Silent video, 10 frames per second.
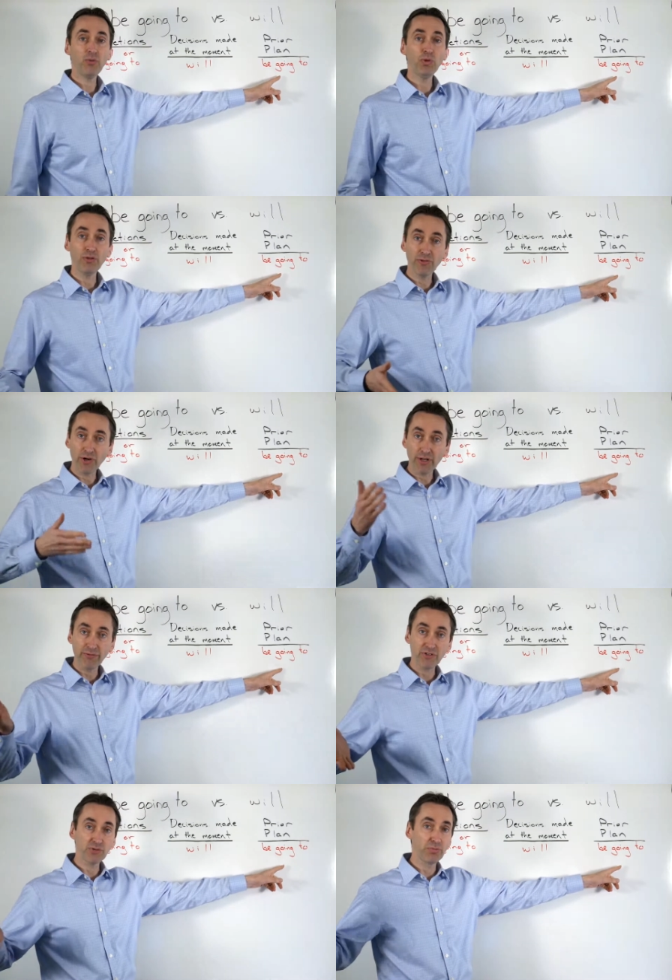we thought of
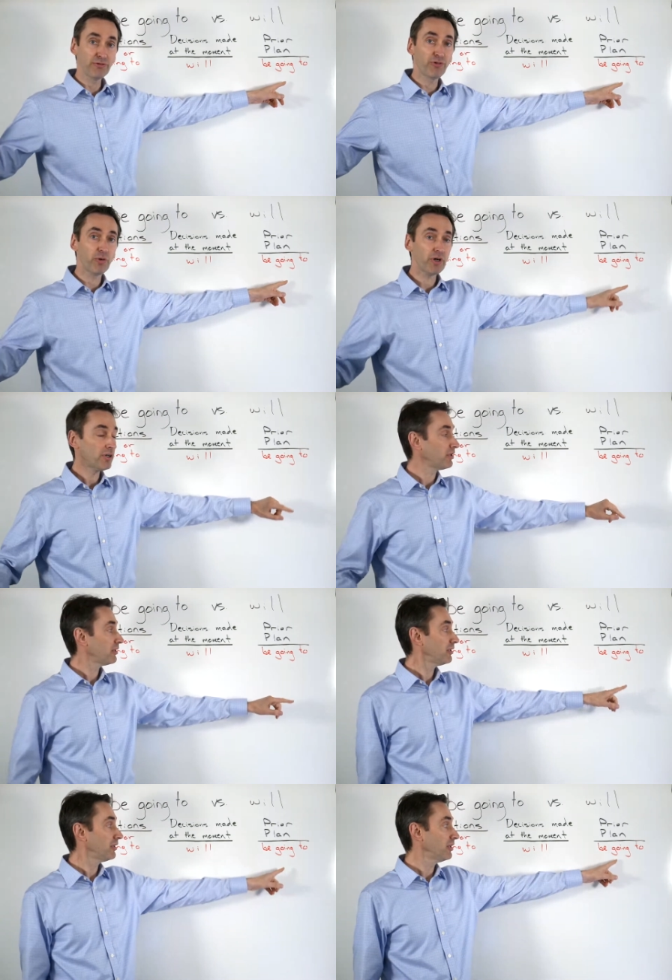this before,
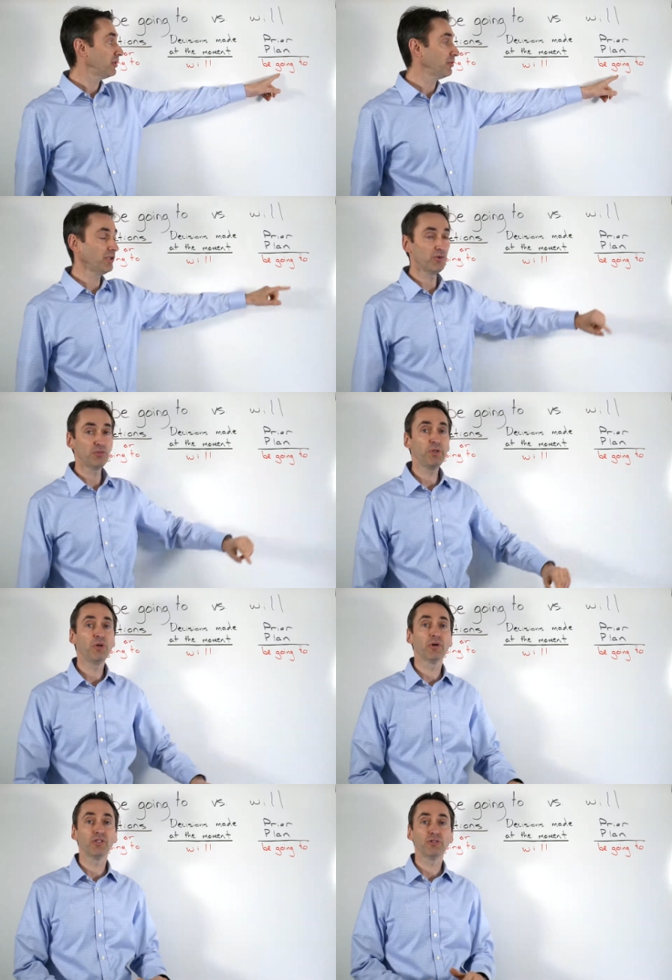we use be
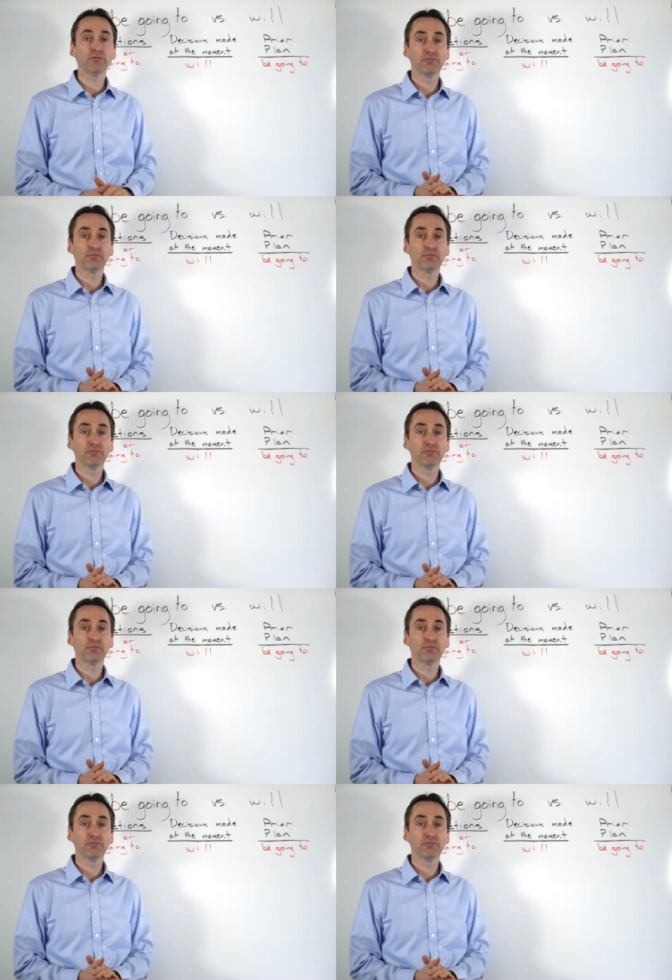going to.